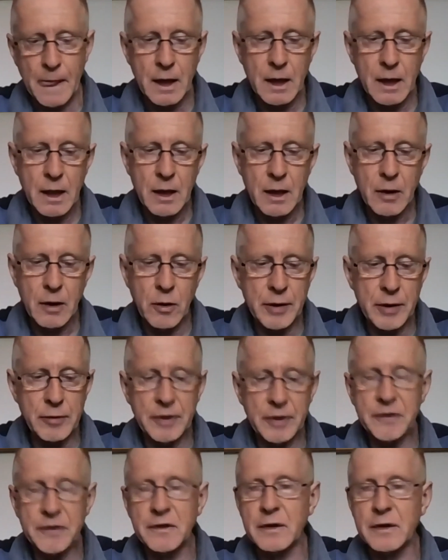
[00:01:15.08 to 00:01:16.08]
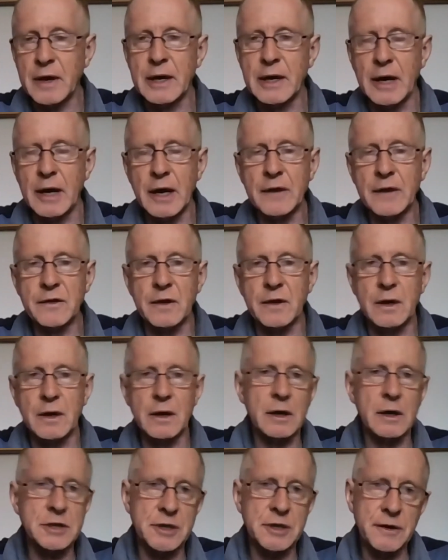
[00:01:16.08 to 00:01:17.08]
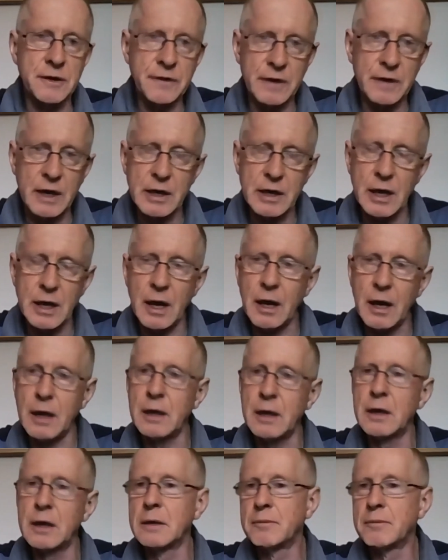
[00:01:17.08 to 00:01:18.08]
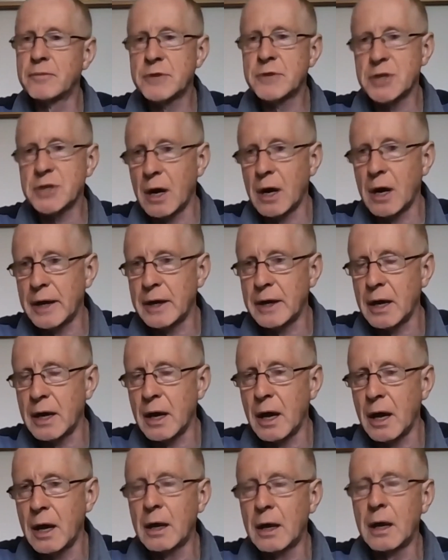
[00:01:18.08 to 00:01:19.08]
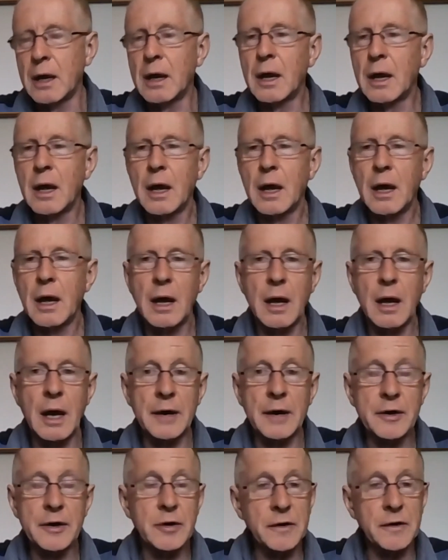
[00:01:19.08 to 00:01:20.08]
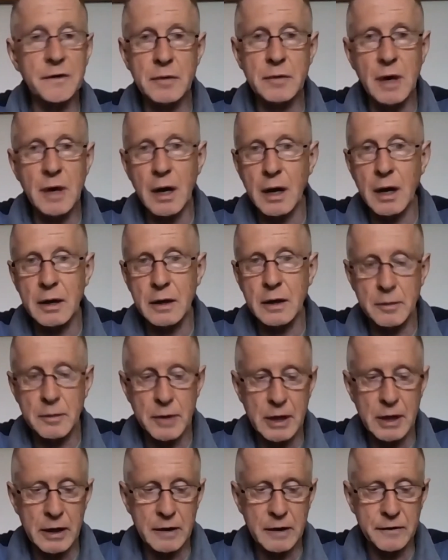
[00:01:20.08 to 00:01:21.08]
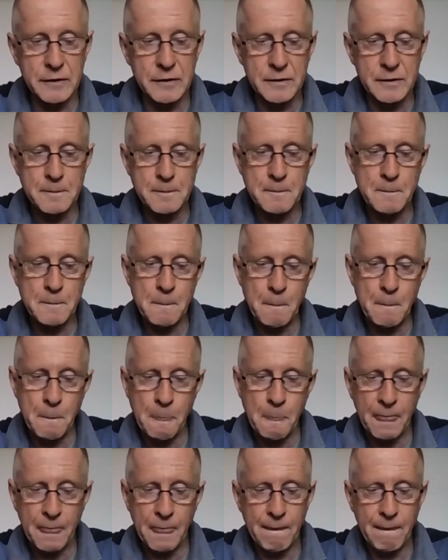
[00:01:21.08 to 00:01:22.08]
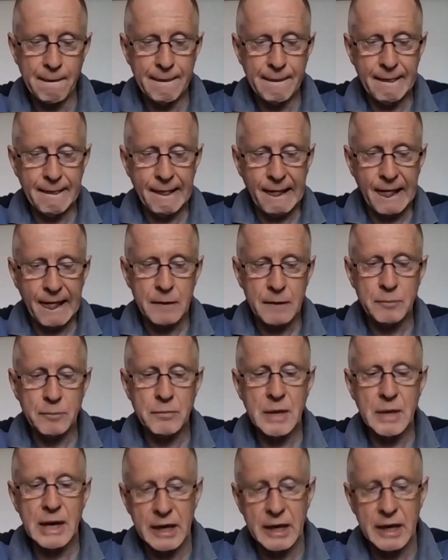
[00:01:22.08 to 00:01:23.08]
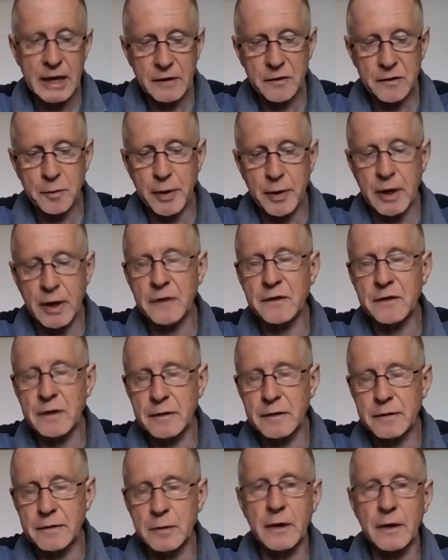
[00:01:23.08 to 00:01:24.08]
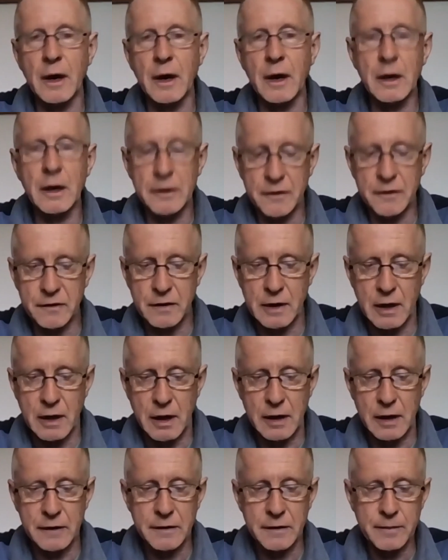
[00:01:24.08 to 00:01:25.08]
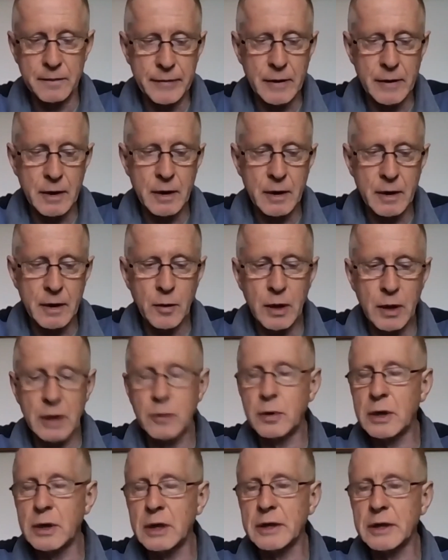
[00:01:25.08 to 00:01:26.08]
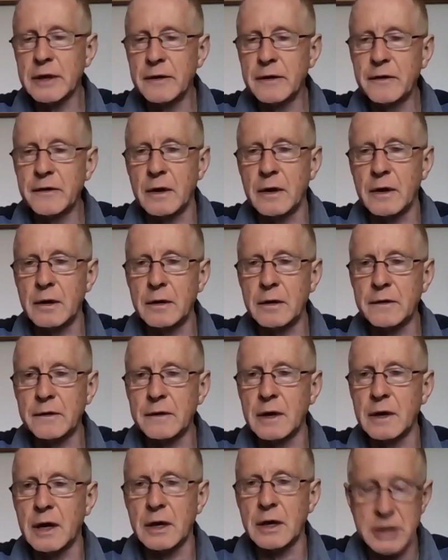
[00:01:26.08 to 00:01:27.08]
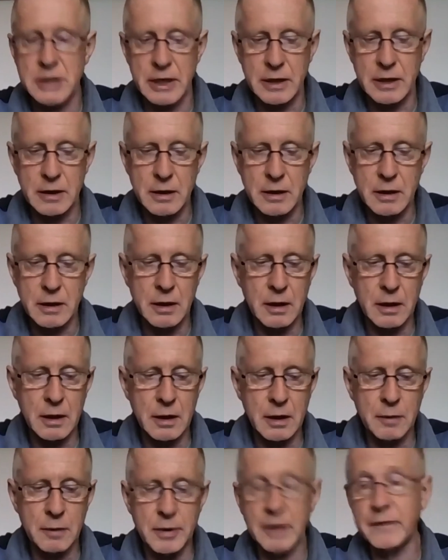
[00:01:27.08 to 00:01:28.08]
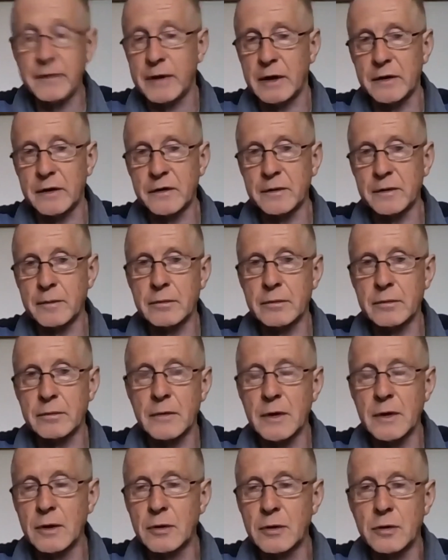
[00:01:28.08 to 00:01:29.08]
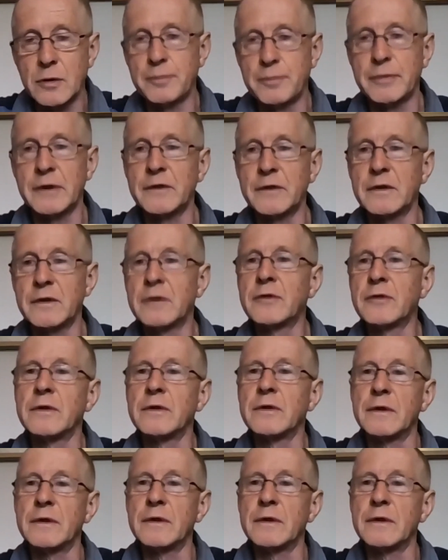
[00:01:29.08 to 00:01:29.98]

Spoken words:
or in recent decades in Argentina, China, and of course Iran and the Middle East. Millions passing from darkness to light, while the world continues largely oblivious or disinterested.